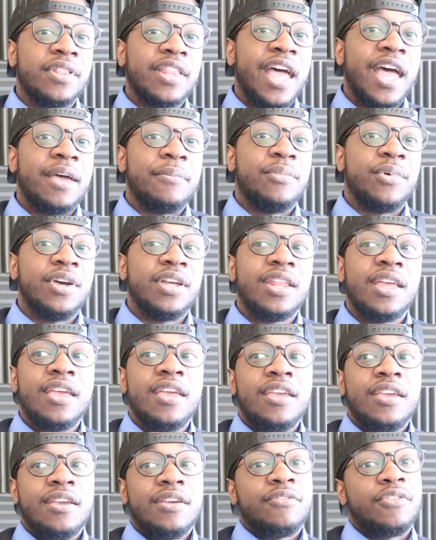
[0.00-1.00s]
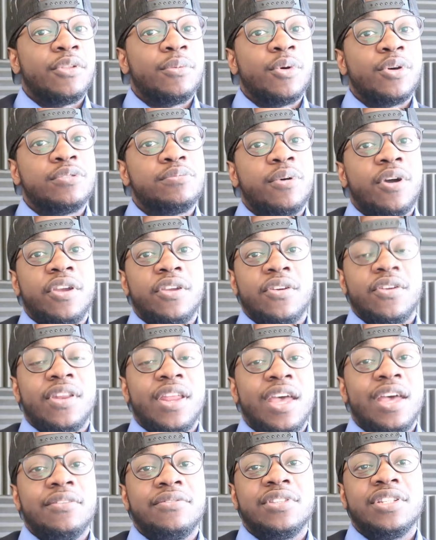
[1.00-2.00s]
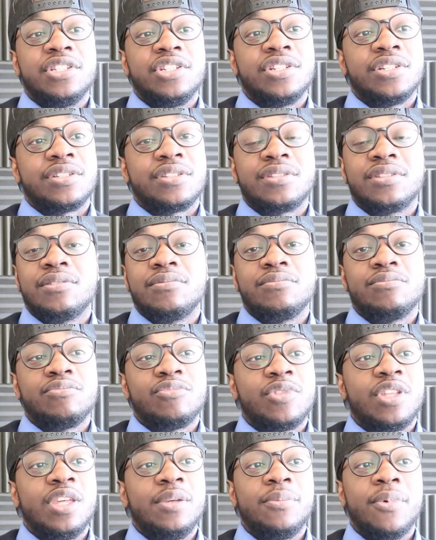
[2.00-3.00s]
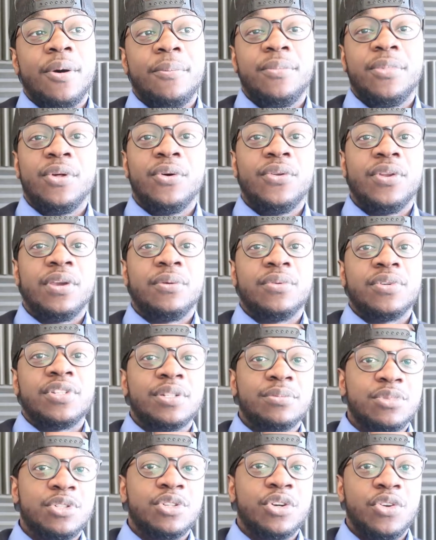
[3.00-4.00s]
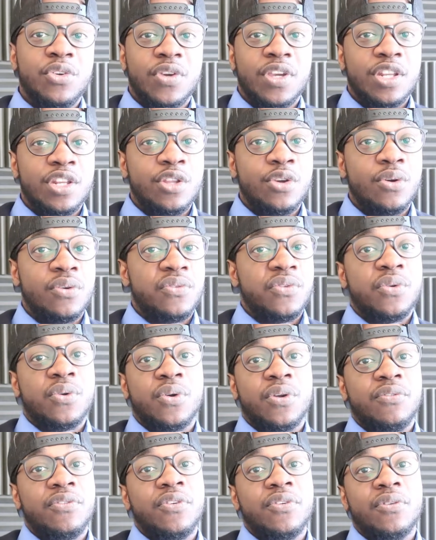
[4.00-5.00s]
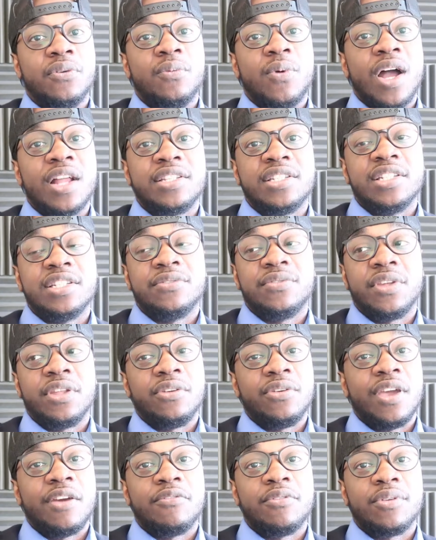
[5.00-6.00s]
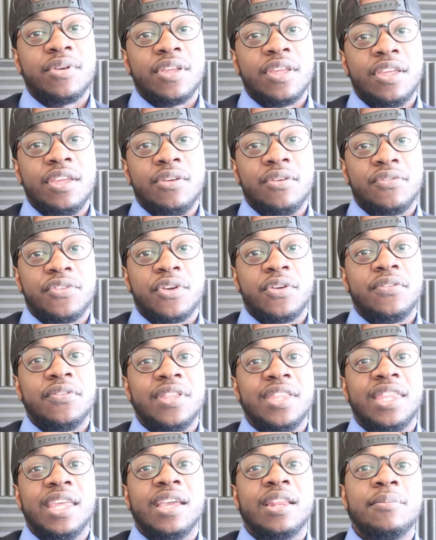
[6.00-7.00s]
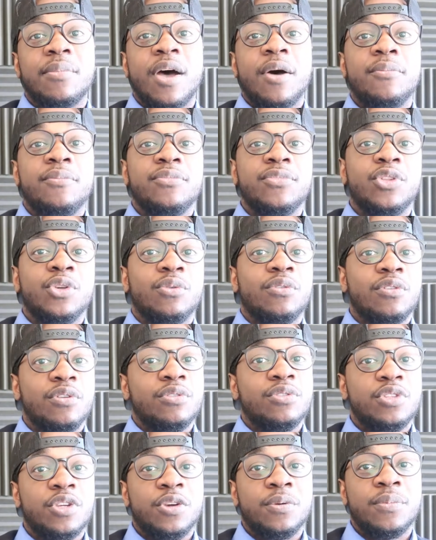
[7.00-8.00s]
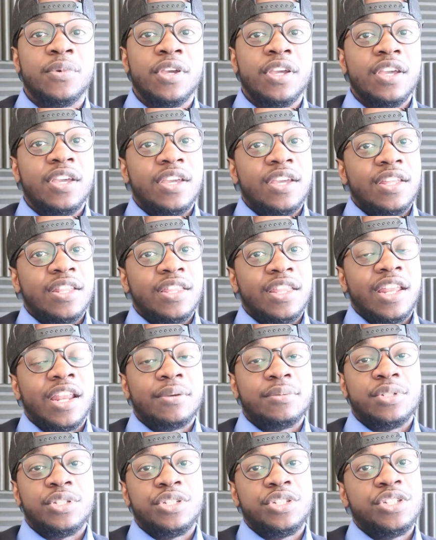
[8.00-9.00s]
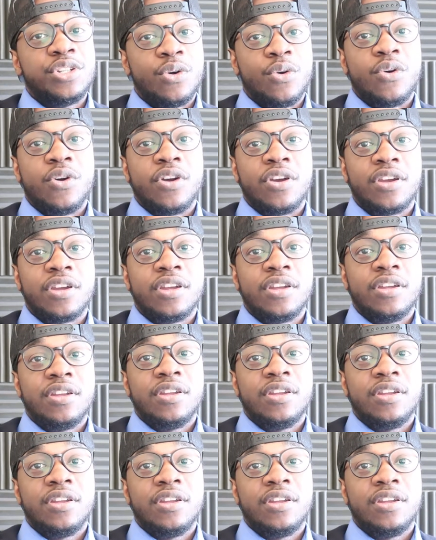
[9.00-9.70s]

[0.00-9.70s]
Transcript: with that. But for the most part, you're gonna have to just keep uploading, which I'm sure you can do. If you're even watching this video, if you're even thinking about doing YouTube, then I'm sure